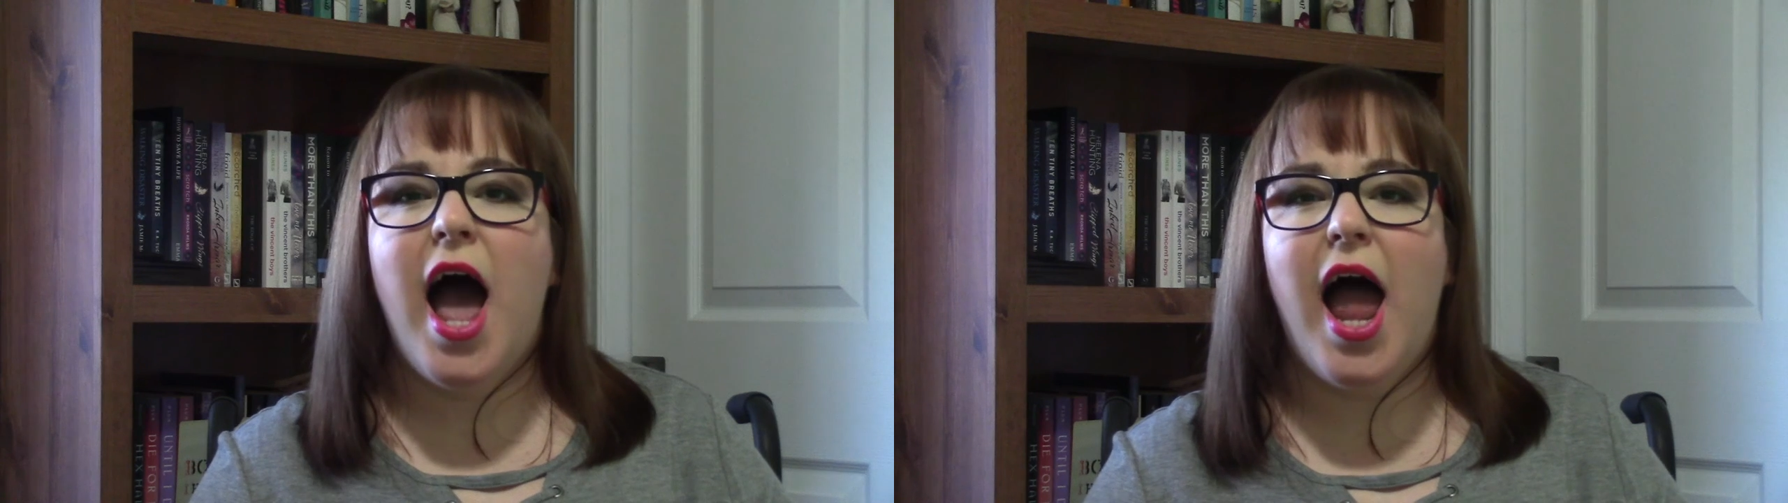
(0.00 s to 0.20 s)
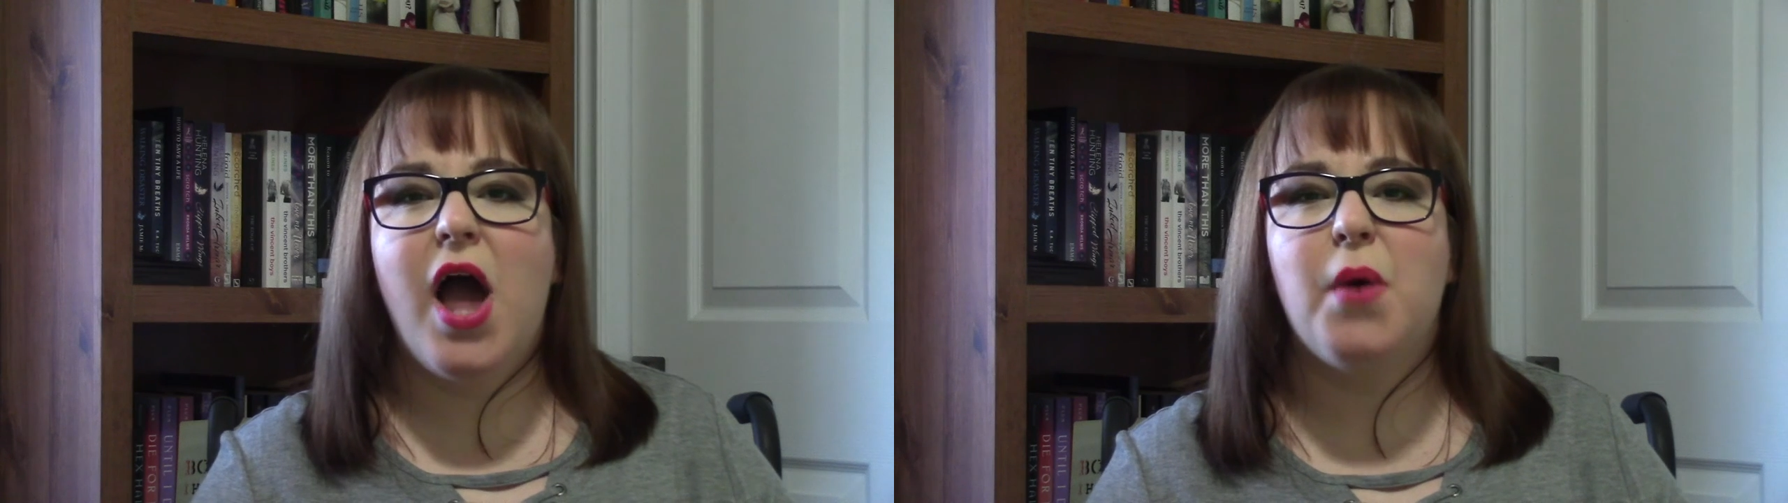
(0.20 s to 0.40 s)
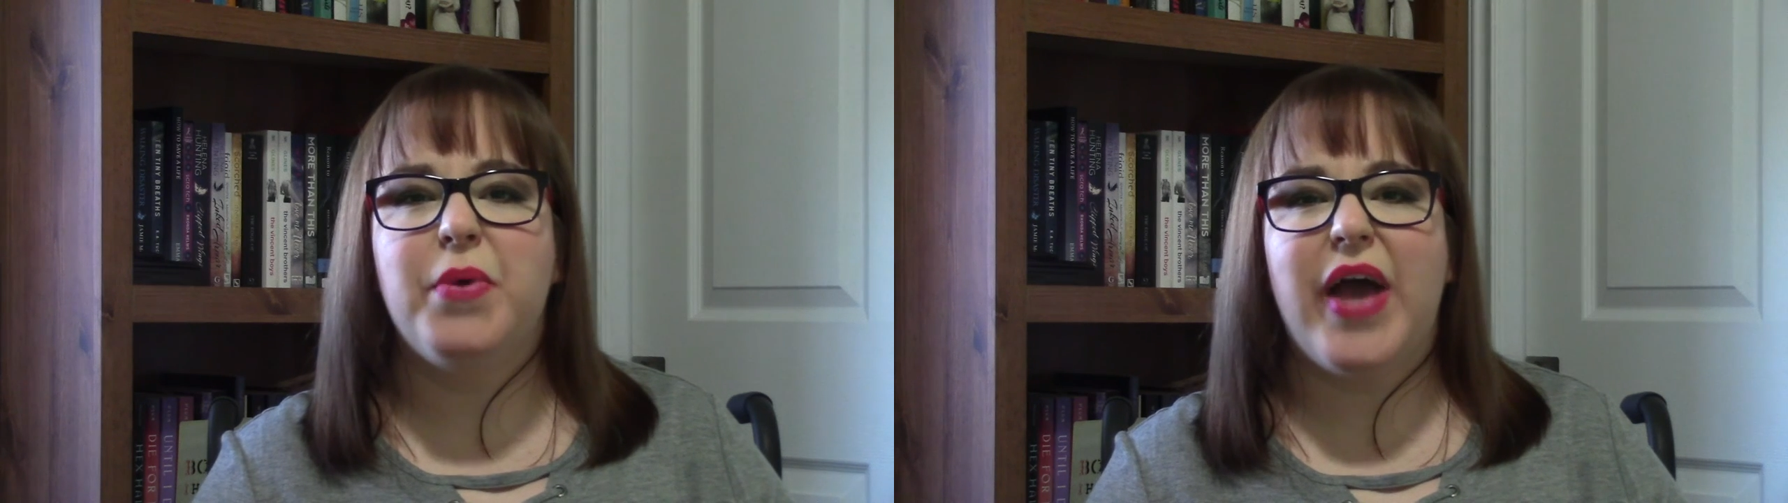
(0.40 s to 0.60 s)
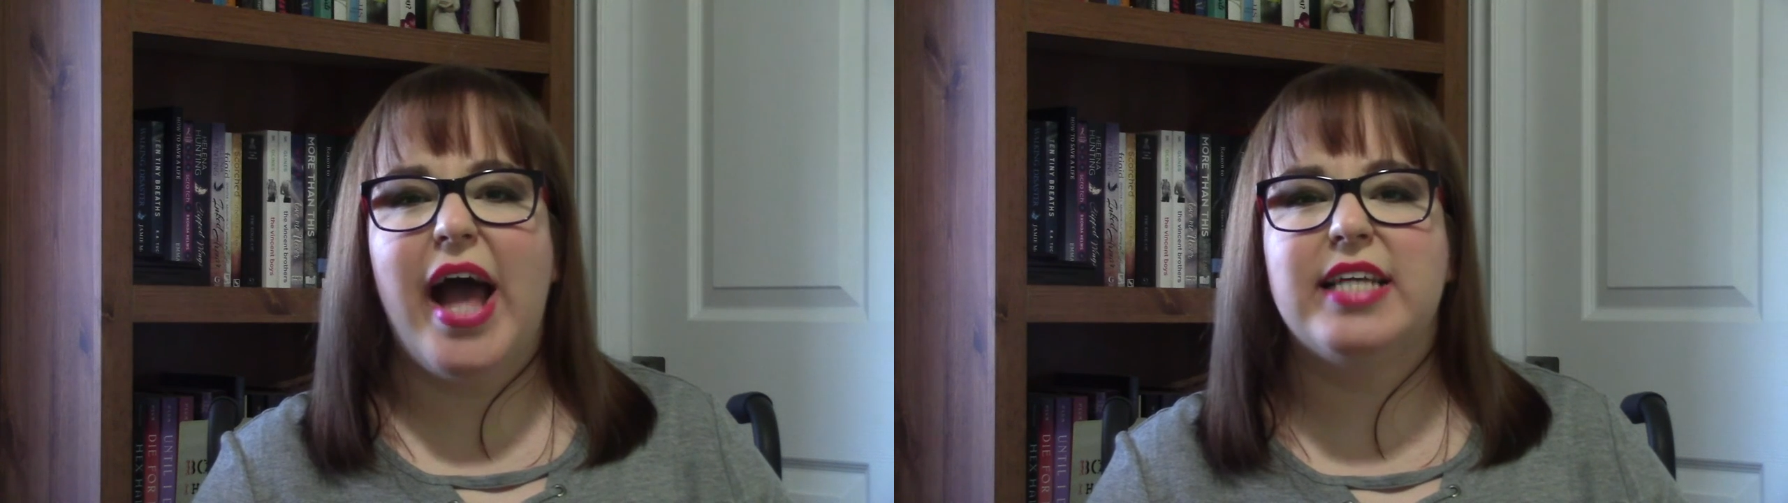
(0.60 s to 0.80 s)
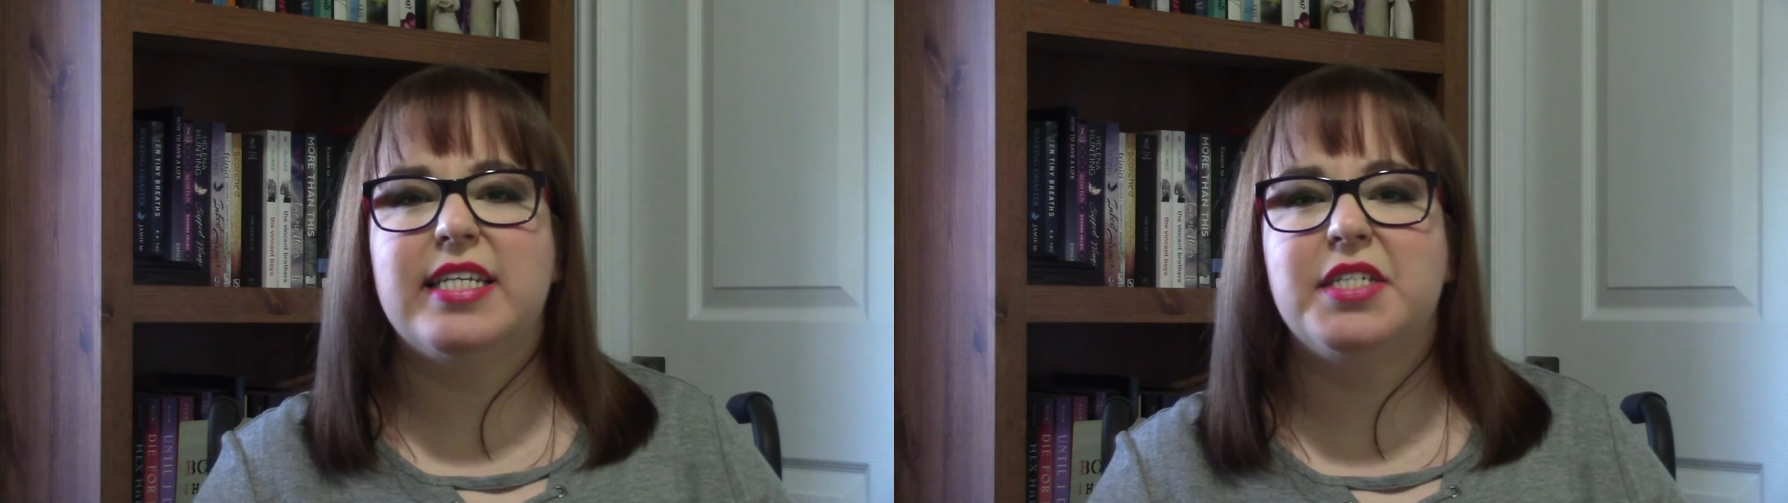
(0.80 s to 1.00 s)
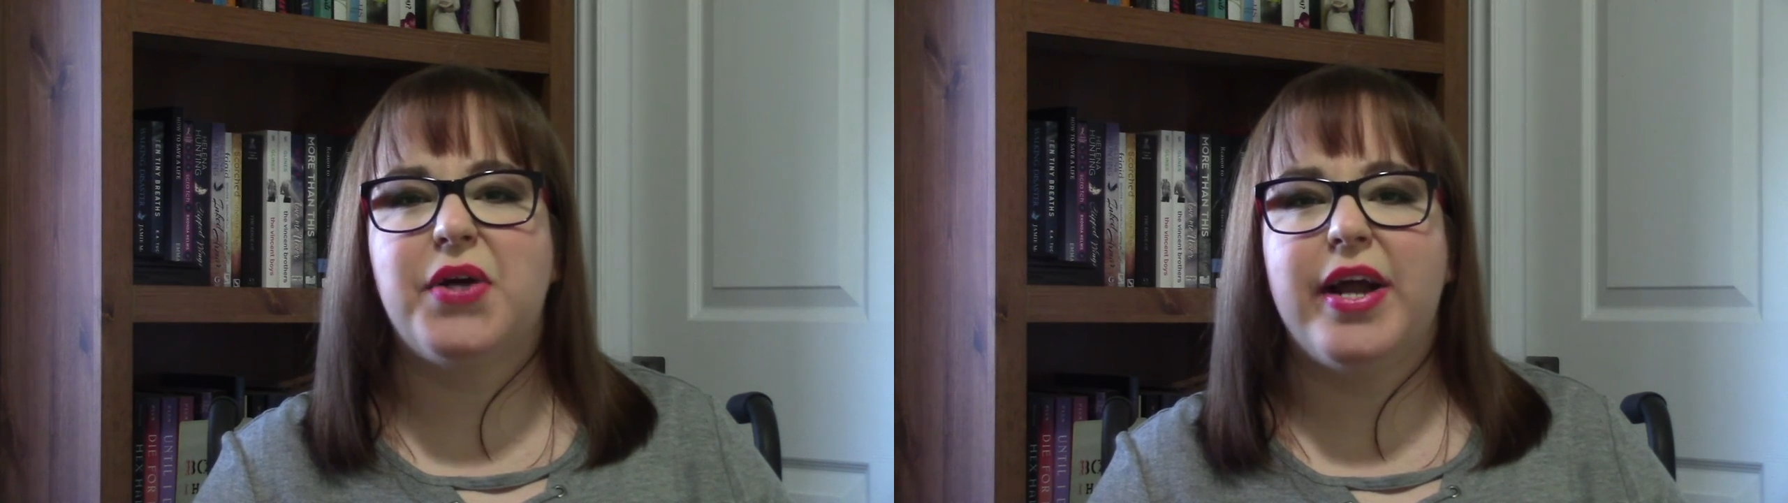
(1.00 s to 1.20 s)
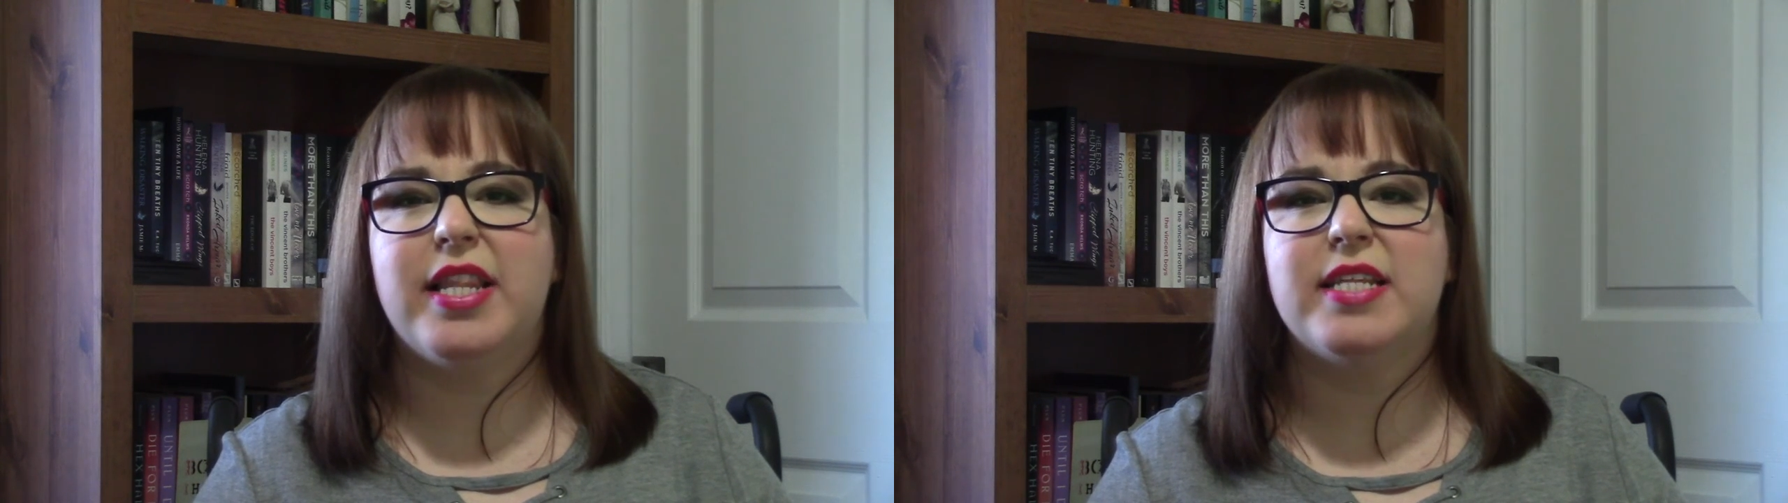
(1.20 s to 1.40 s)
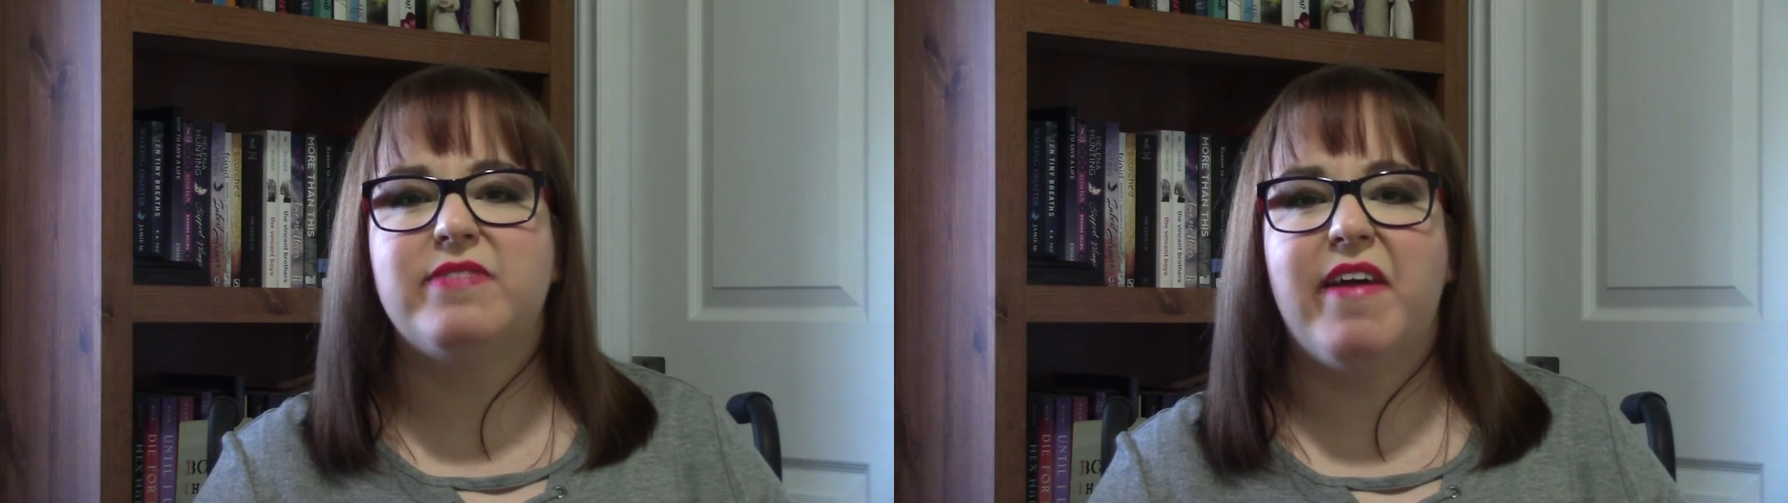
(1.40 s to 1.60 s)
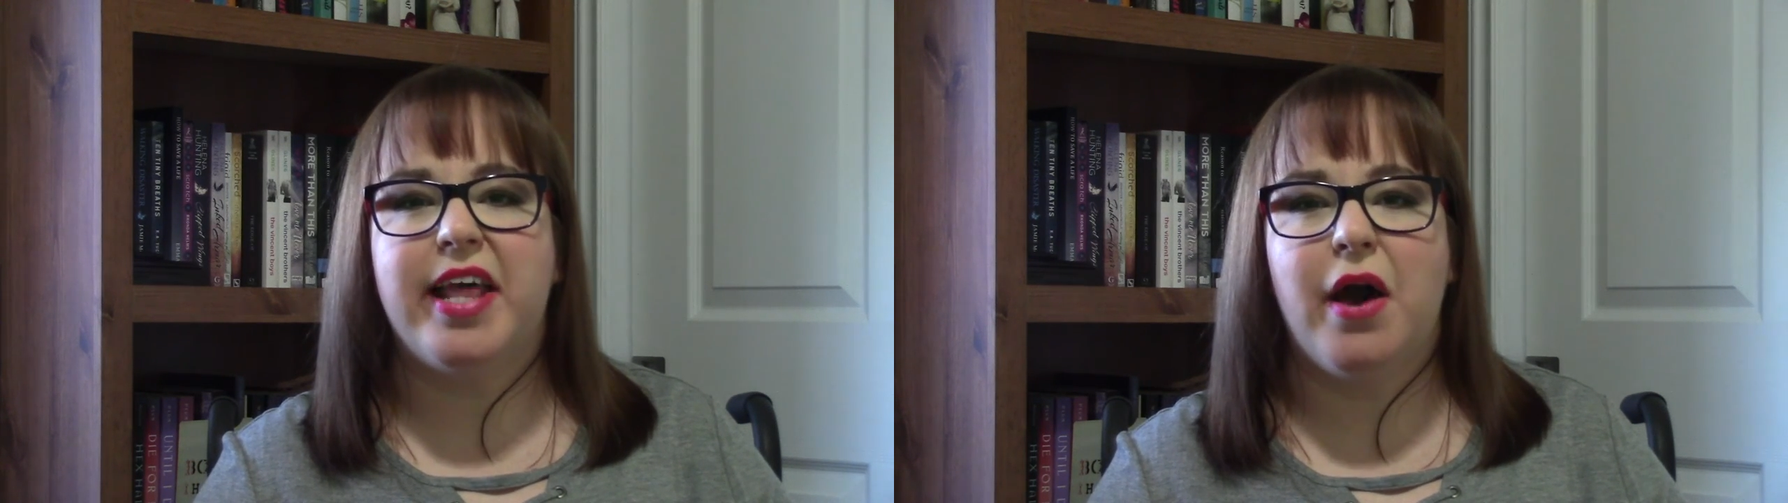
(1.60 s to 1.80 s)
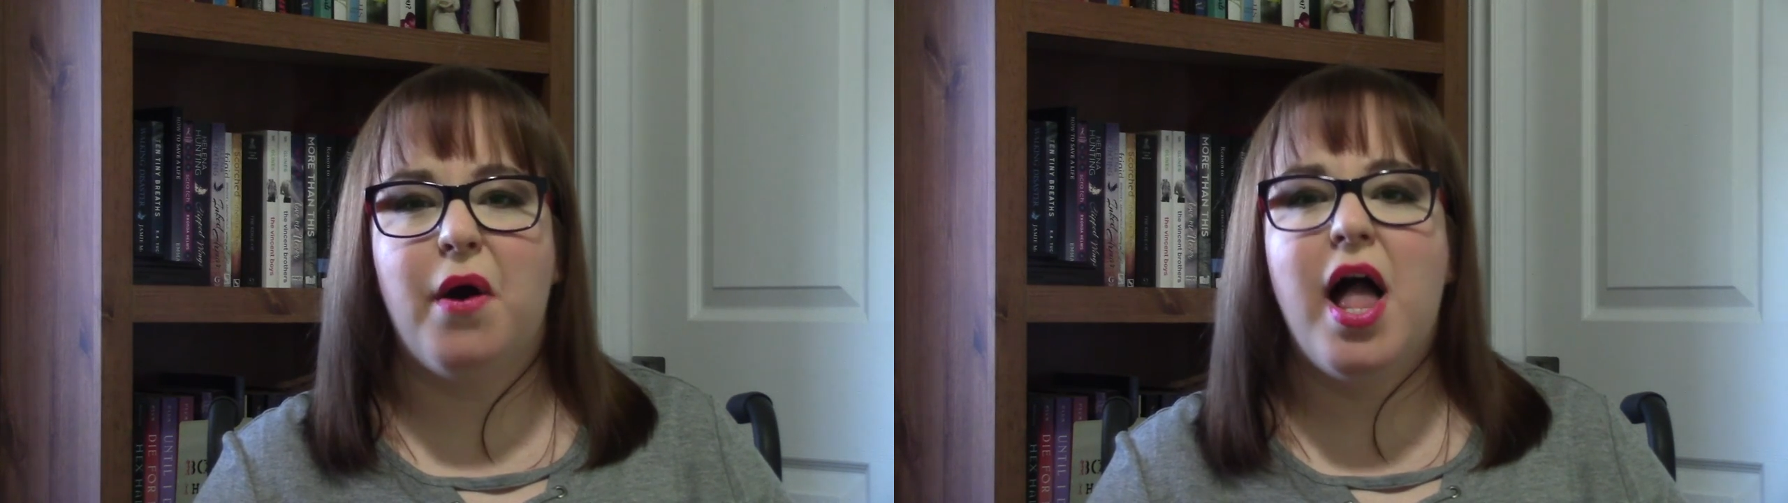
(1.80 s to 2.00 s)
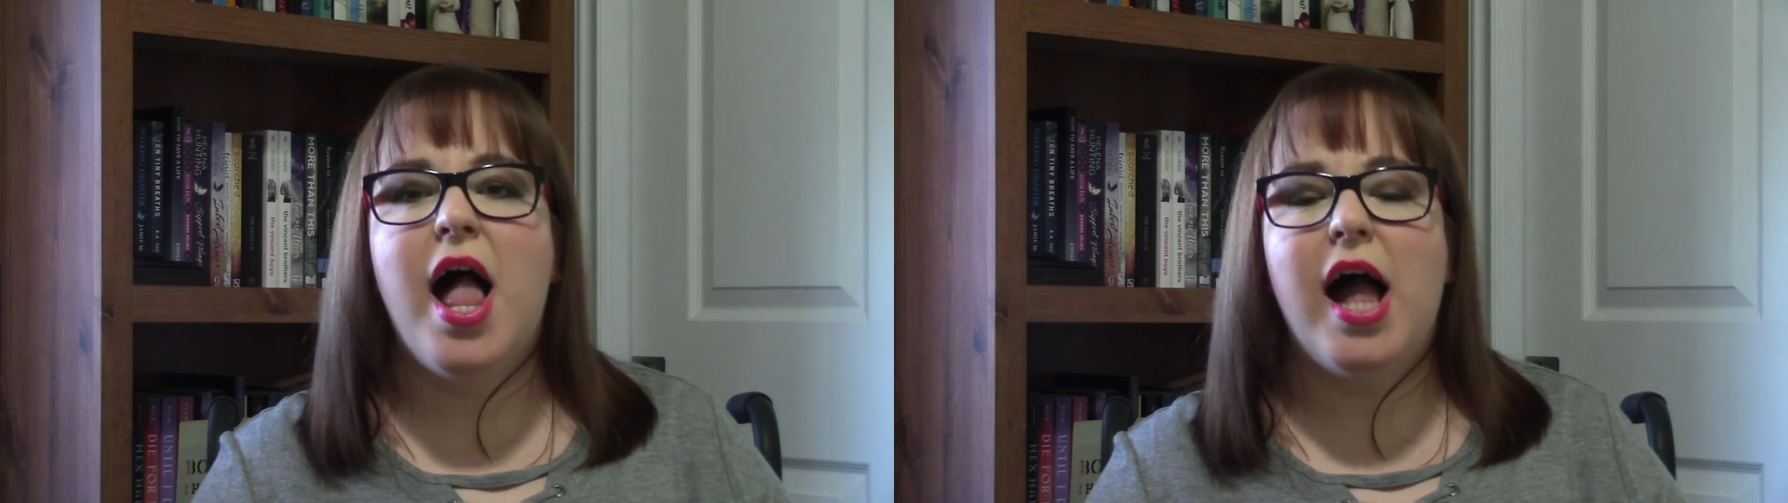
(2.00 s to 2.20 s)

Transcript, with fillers: I hope you guys enjoyed this video,